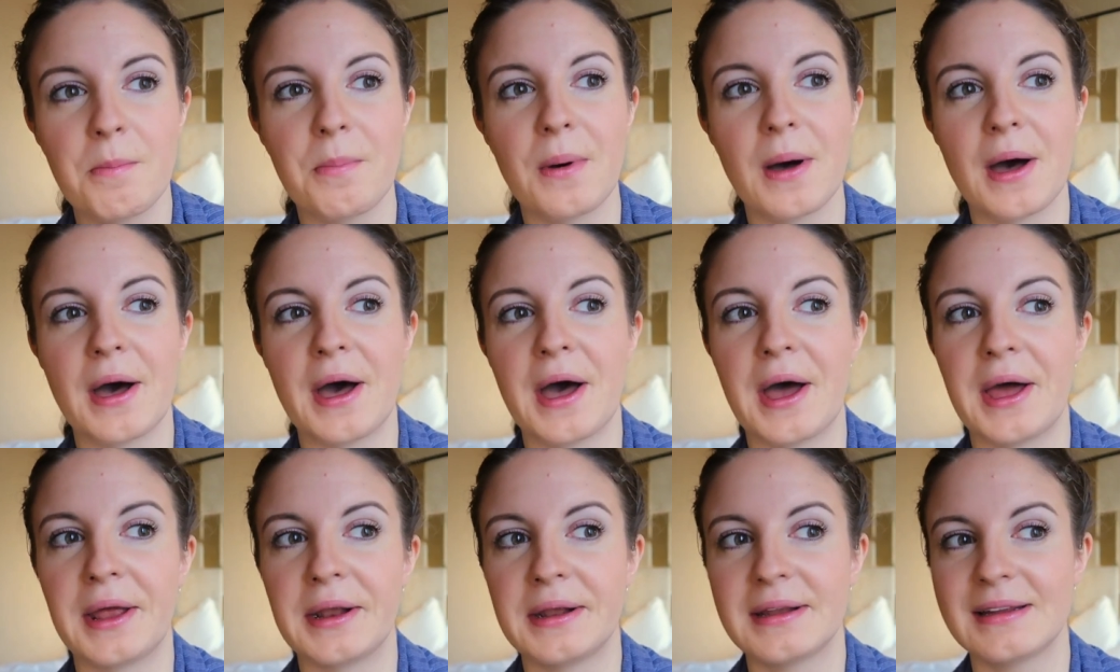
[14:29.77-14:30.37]

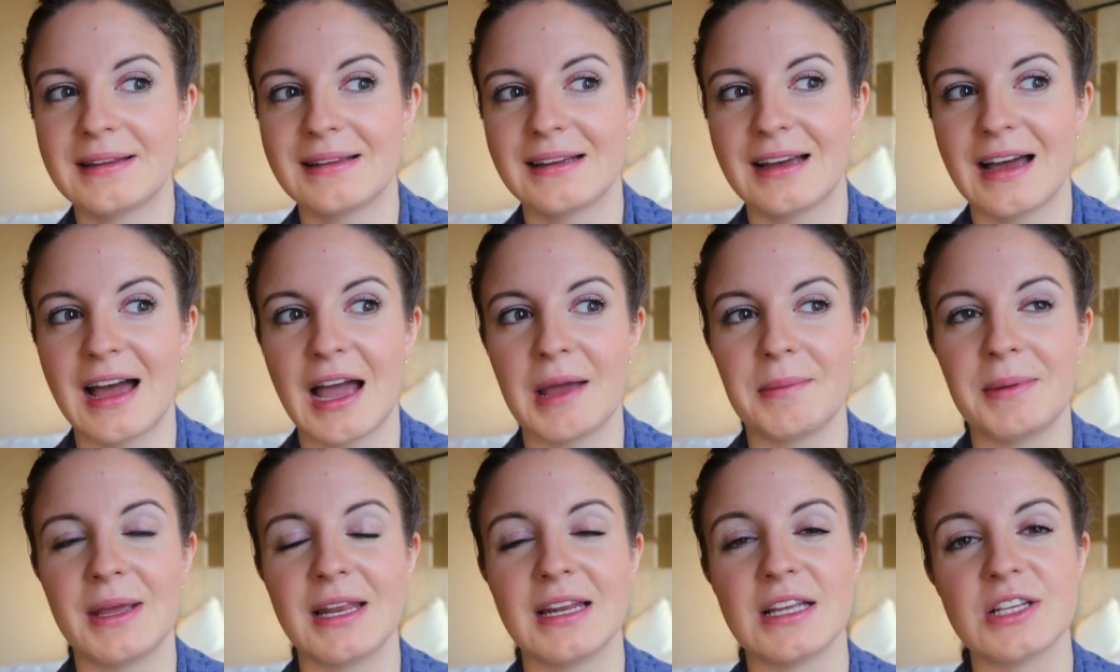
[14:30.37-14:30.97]
But
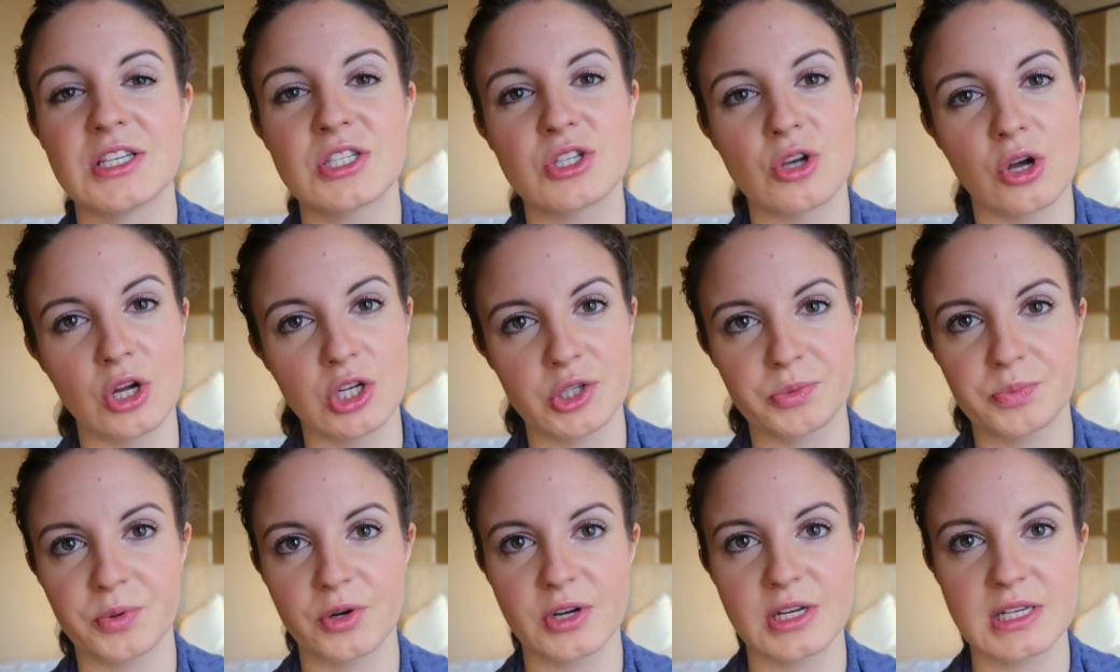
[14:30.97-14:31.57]
I mean, in
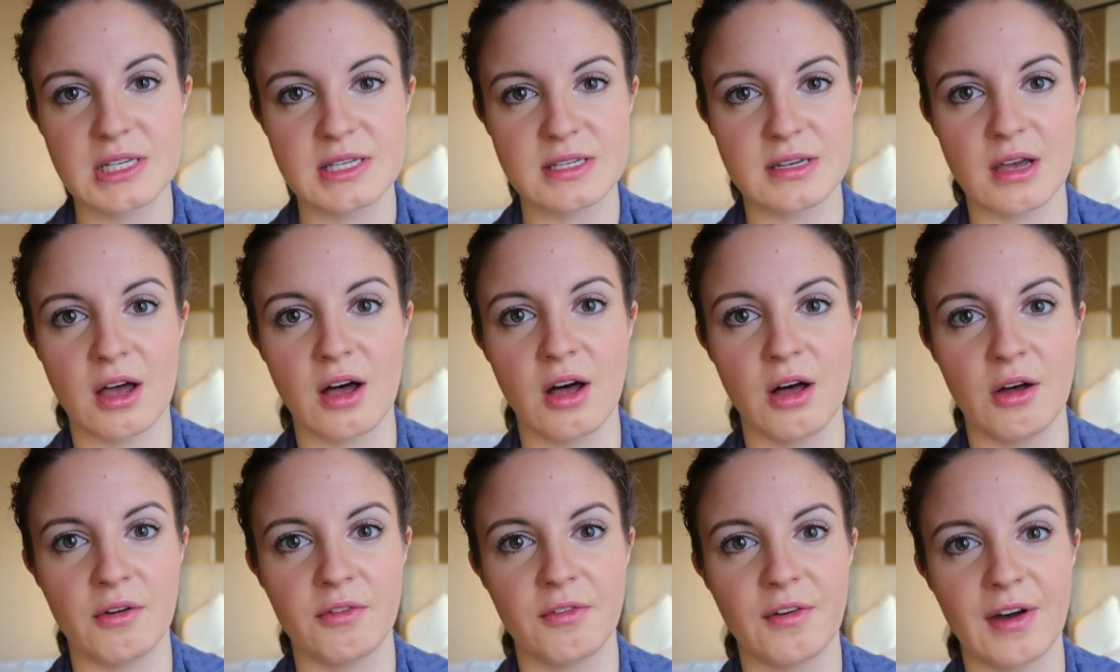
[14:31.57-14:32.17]
Salzburg
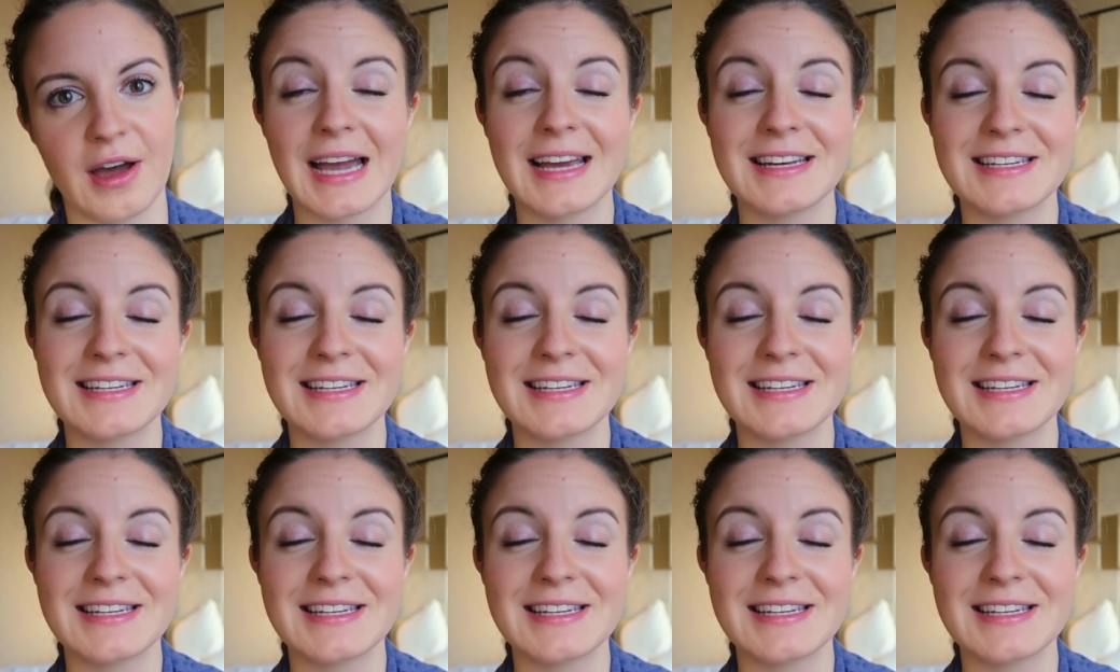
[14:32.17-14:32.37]
itself,